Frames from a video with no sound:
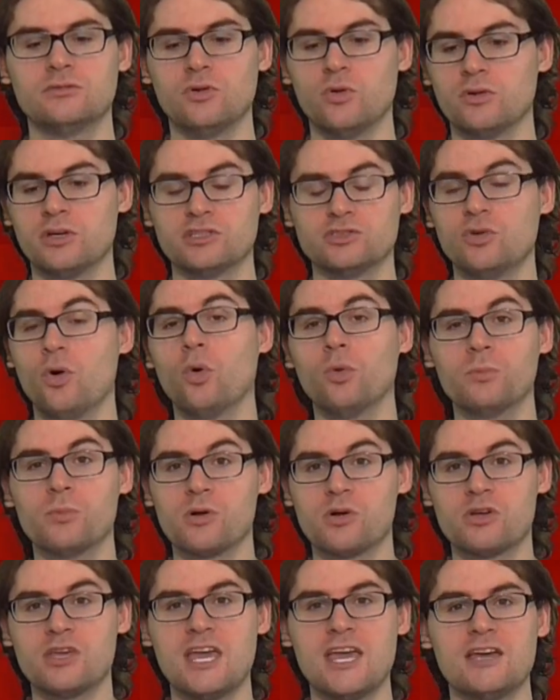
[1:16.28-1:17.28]
because
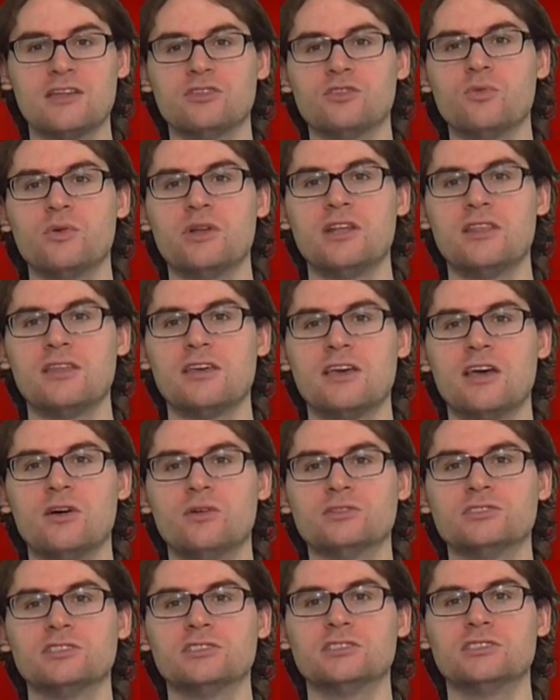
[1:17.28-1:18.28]
Goldberg can't do anything
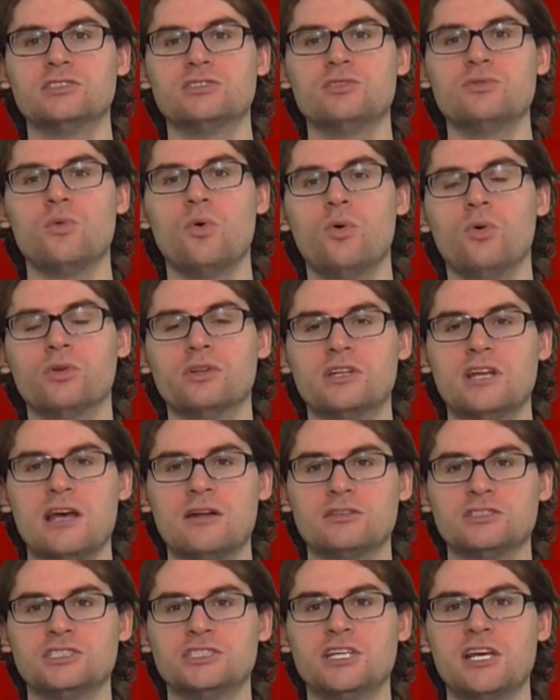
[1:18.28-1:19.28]
else because he's too old and
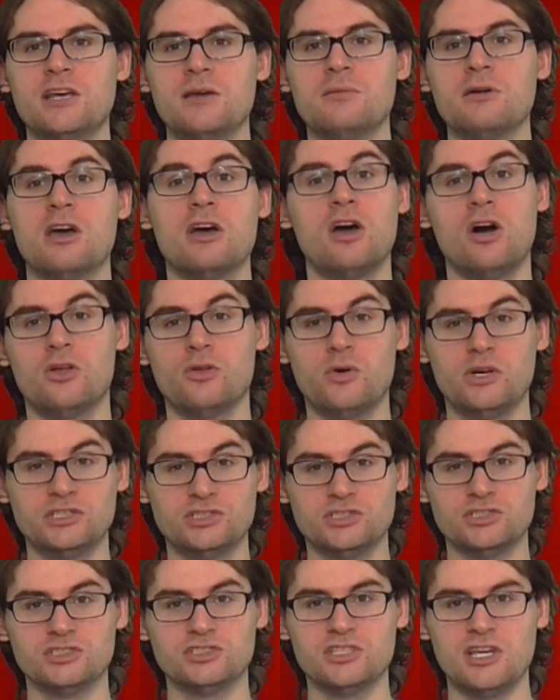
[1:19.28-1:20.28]
out of shape. Although I
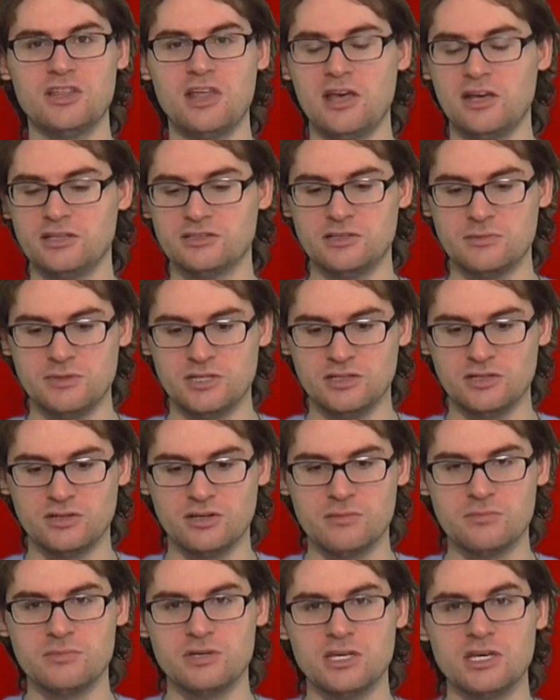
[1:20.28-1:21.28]
shouldn't say that, because I mean,
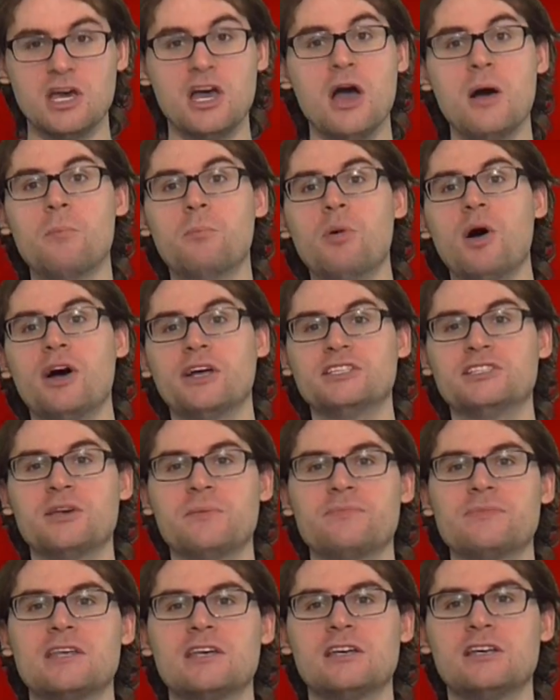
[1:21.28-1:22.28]
look at me. But,
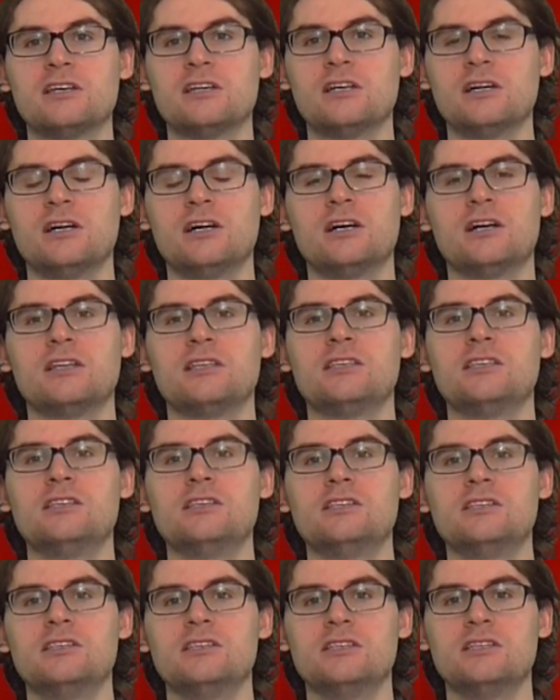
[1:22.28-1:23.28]
uh,
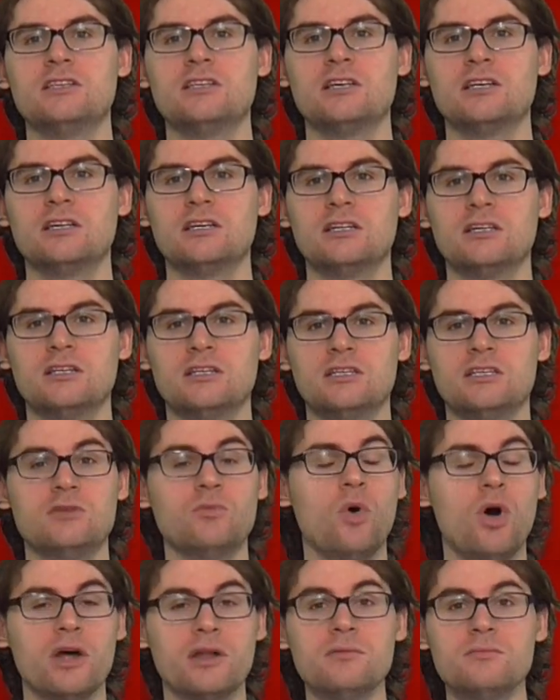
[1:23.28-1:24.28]
he...
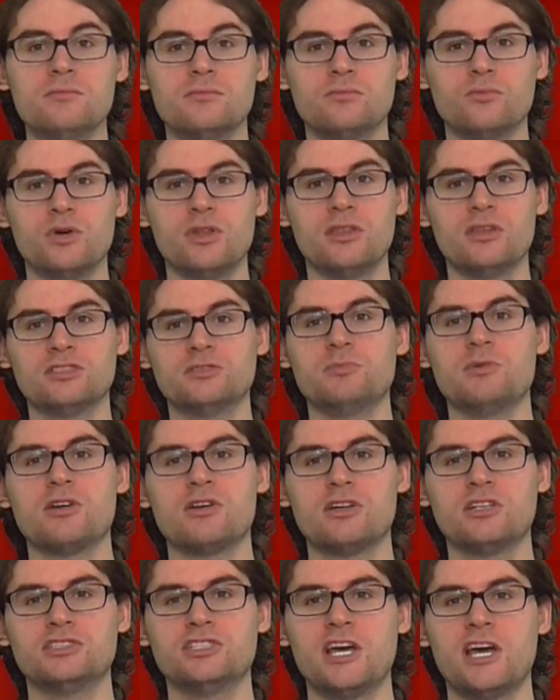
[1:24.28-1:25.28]
He won with a
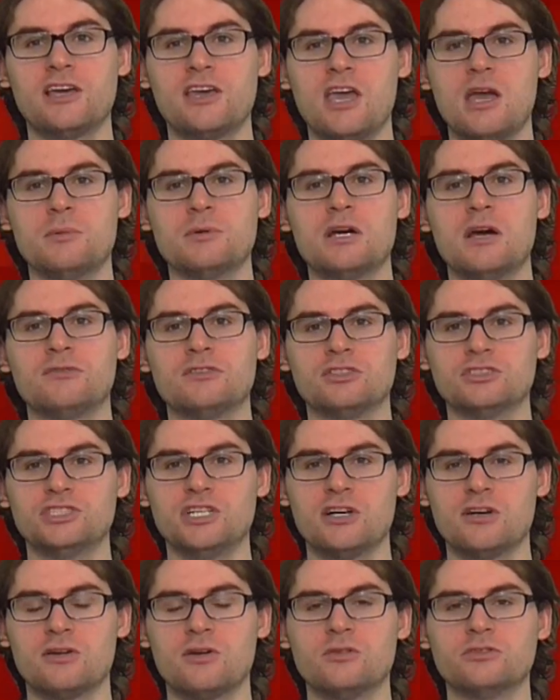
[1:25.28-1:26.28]
spear and a jackhammer after
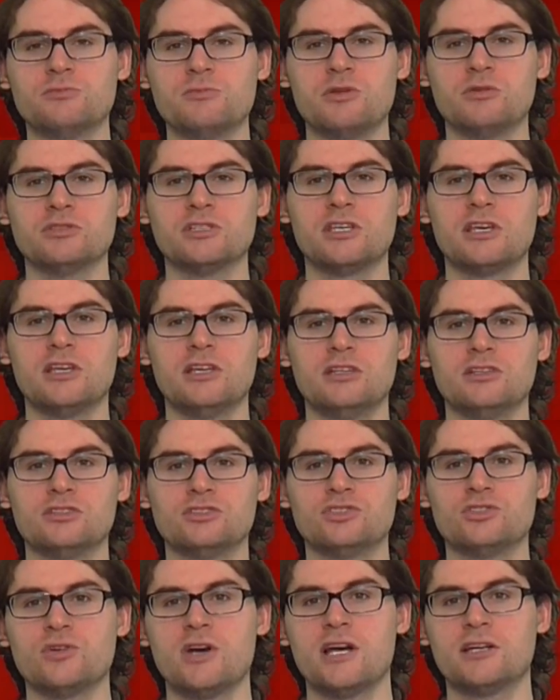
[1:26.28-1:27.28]
Jericho's music hit and
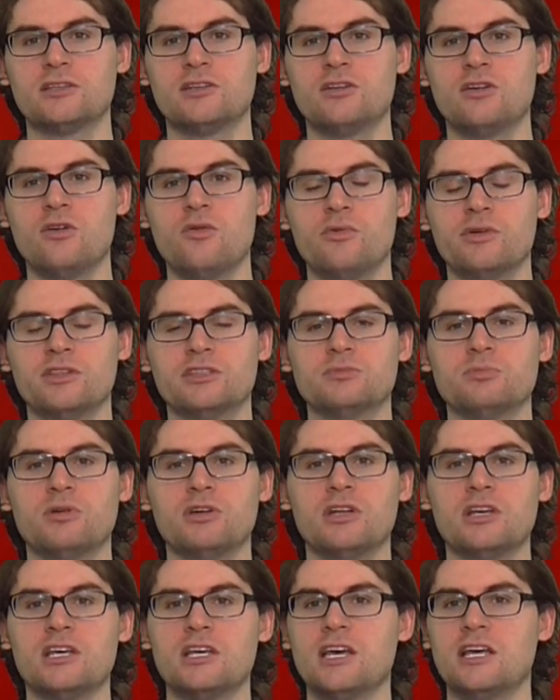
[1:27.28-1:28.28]
distracted Owens,
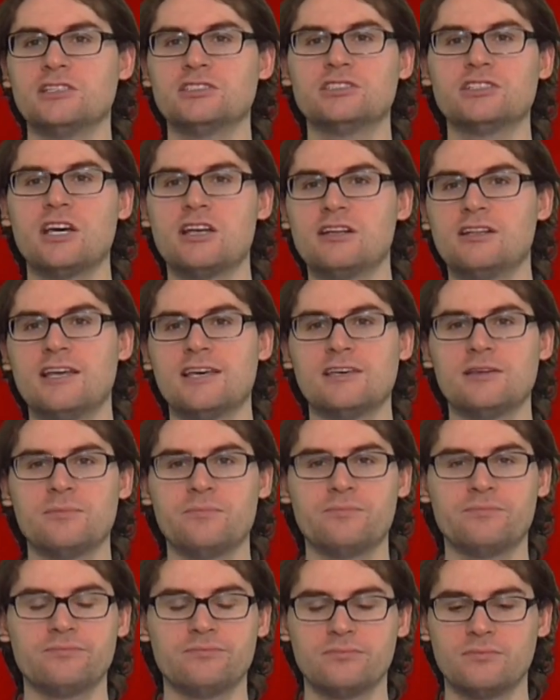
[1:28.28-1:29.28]
but it's just kind of like,
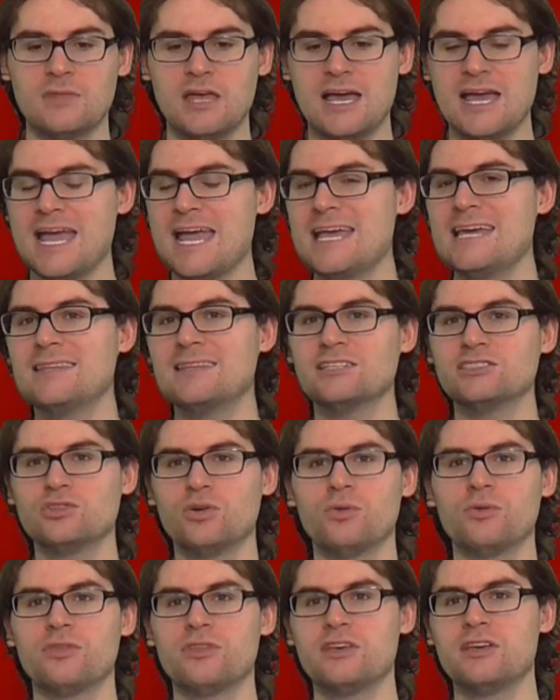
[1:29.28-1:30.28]
I hate
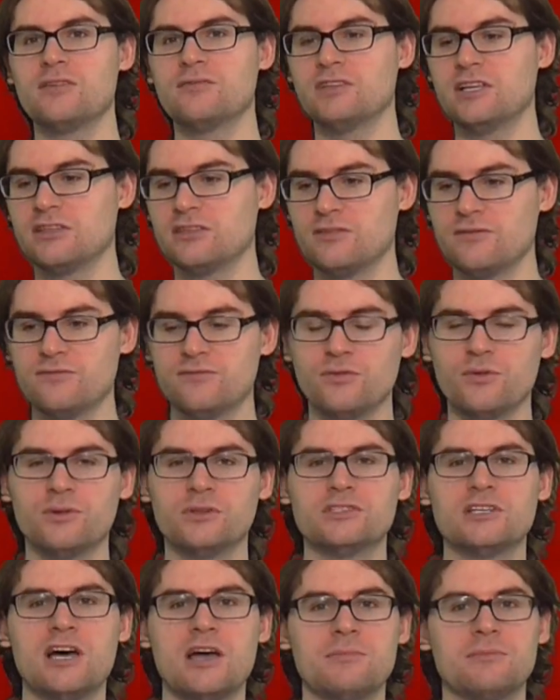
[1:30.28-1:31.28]
this whole thing of like the
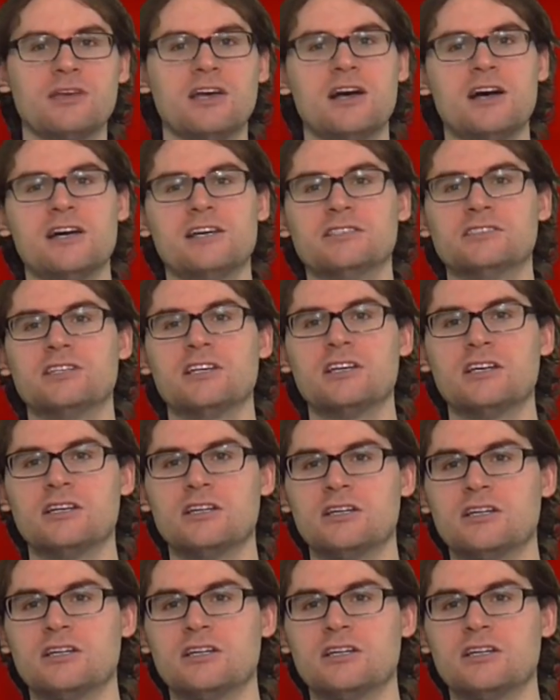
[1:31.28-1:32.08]
full-time guys,